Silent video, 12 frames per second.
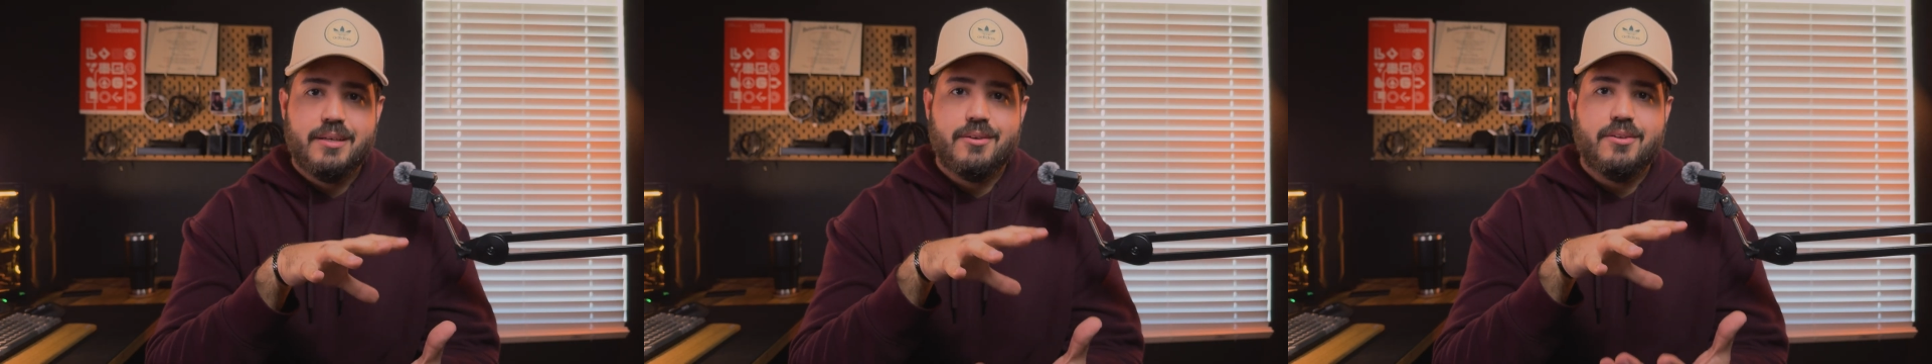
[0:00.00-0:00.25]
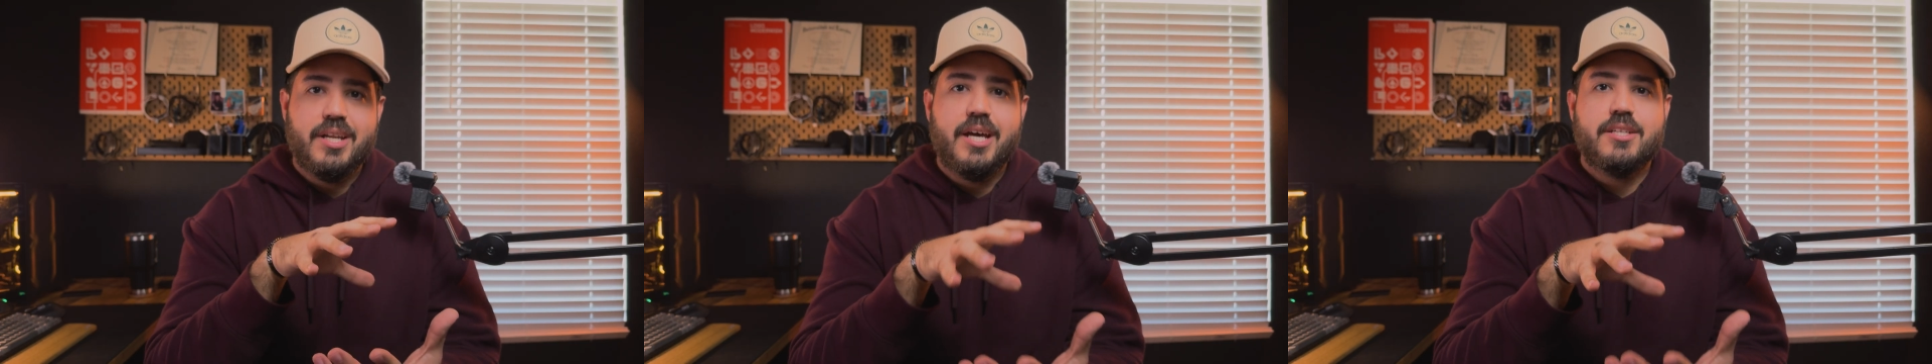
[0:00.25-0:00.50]

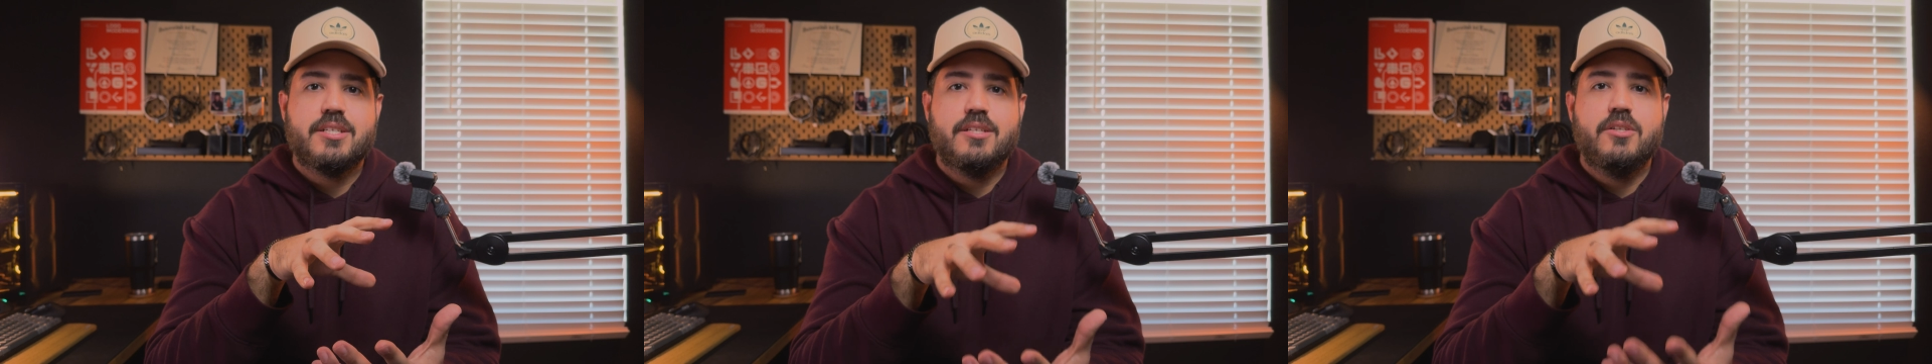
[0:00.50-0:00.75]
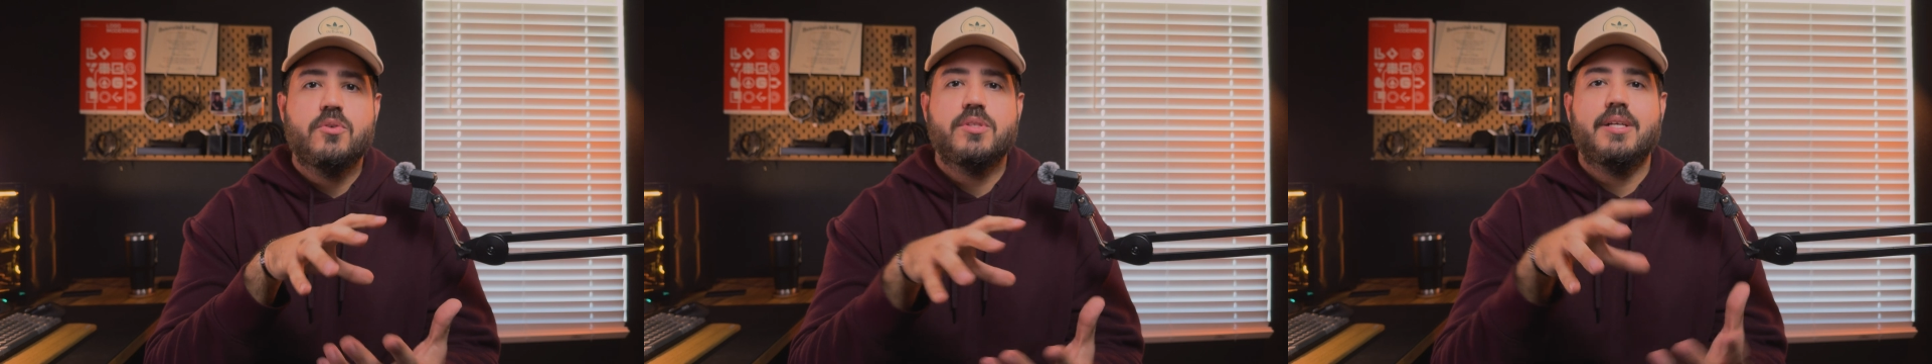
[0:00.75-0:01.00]
you're not
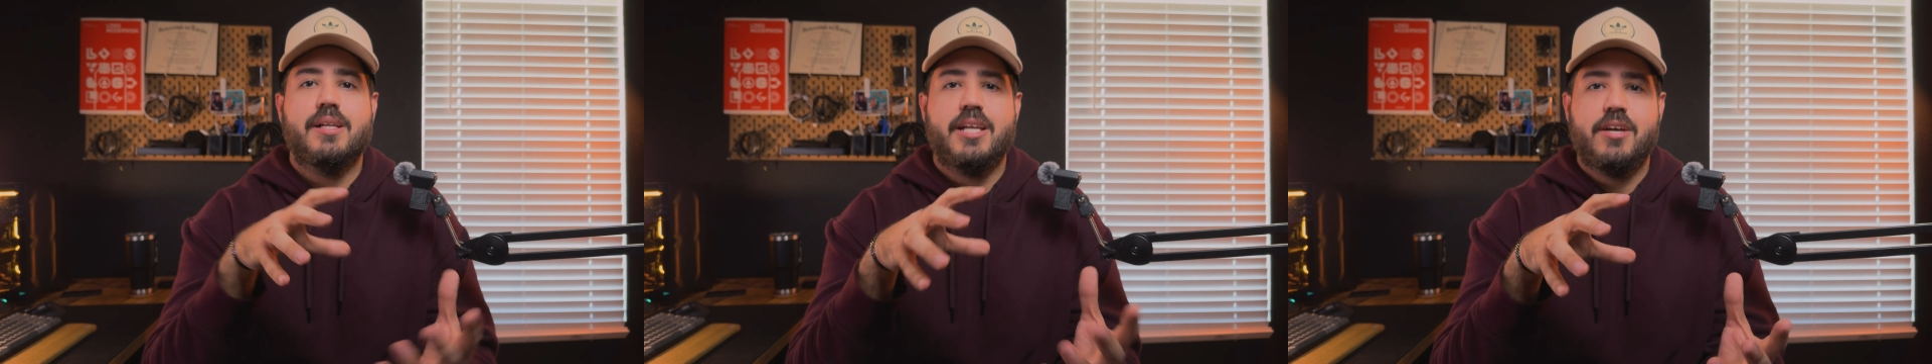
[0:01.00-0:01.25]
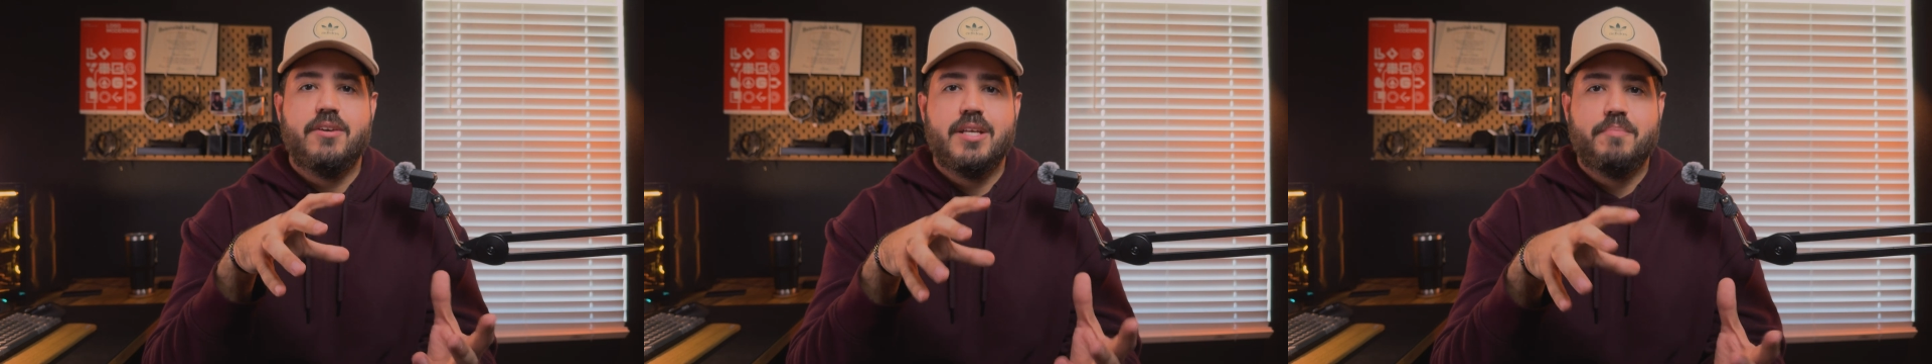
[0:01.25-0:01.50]
just losing
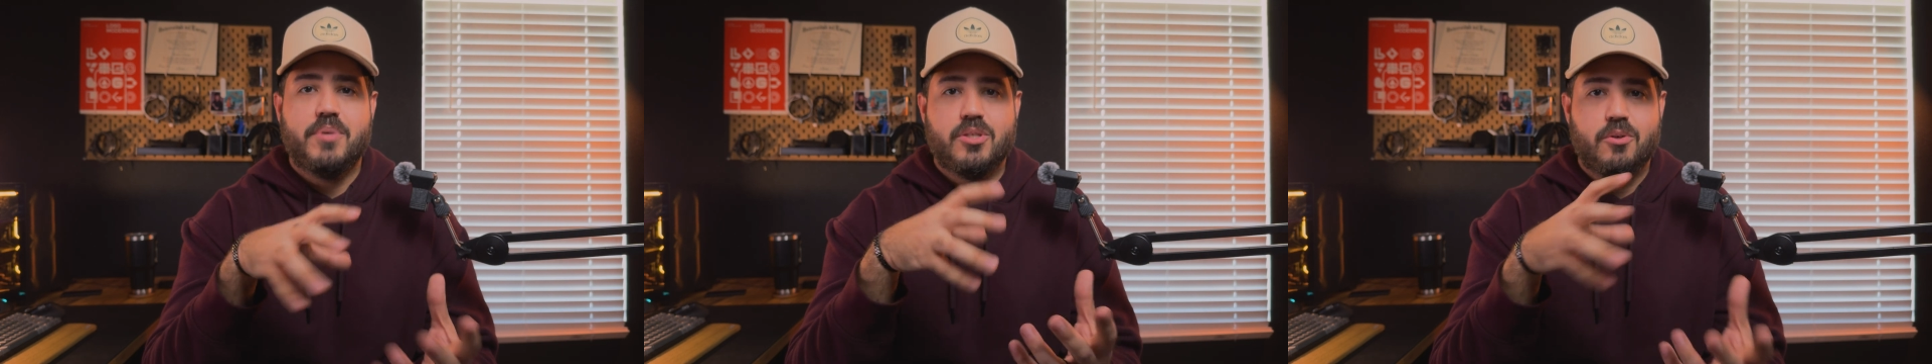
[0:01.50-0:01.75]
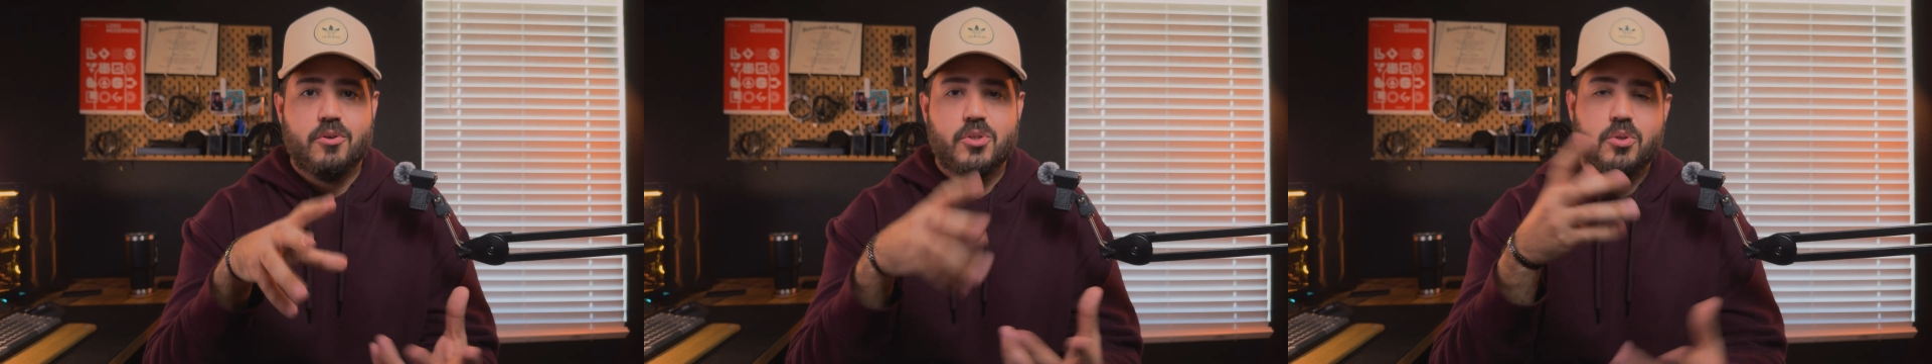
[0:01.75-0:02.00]
clarity, but
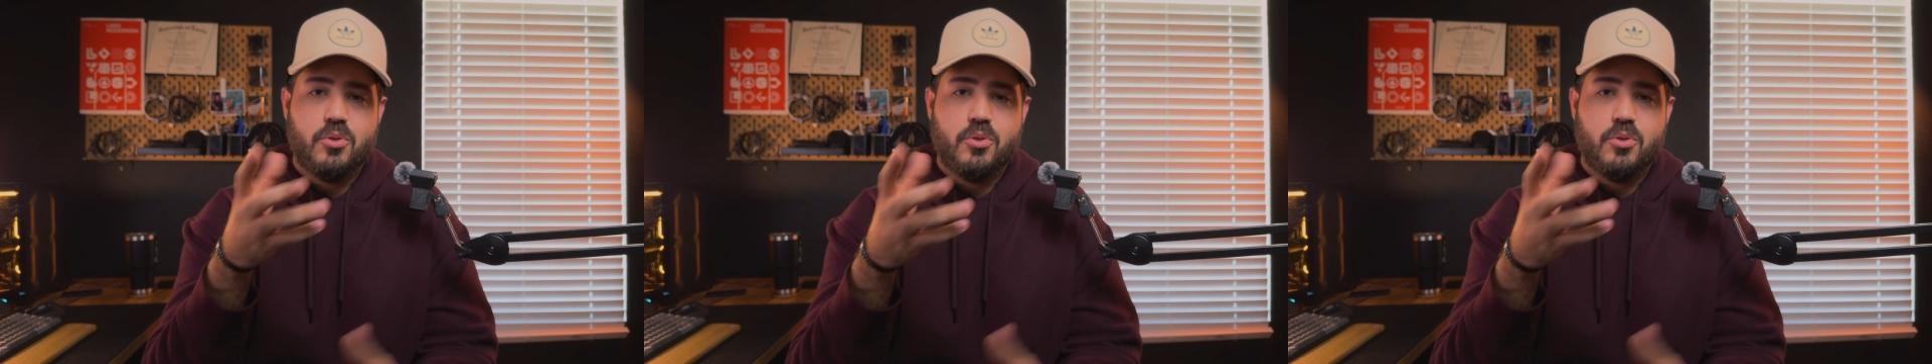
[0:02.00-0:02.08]
you're also